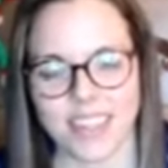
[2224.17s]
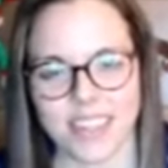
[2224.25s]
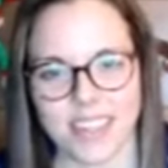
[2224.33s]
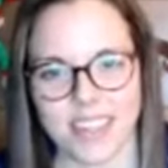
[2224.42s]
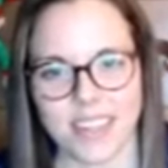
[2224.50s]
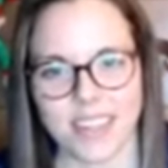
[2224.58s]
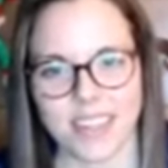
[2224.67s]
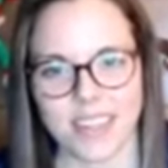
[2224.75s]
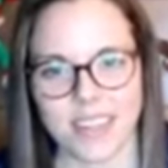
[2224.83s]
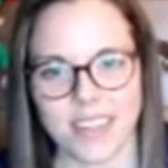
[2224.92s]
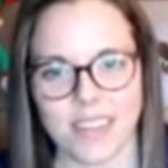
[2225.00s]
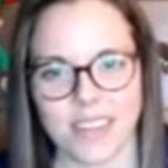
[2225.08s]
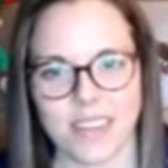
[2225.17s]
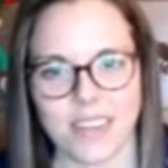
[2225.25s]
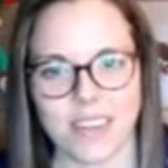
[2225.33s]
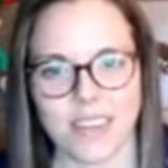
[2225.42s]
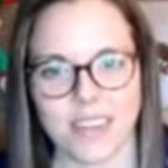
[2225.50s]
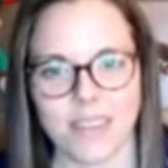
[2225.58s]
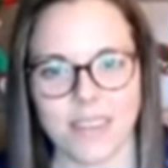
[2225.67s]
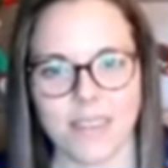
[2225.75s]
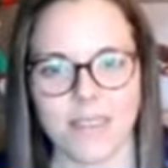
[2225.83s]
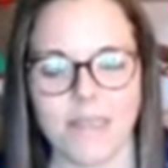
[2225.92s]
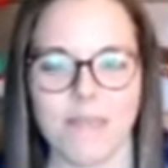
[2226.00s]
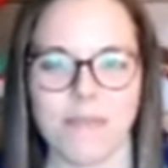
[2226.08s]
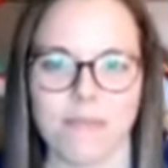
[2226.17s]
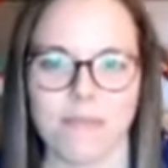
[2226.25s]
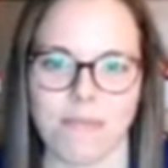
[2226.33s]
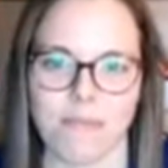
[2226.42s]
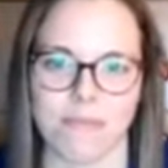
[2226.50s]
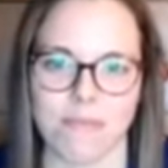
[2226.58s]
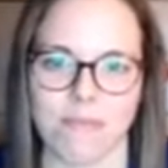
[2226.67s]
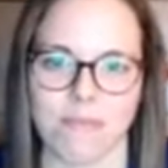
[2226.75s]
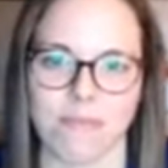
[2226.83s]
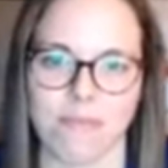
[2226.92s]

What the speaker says: [no speech]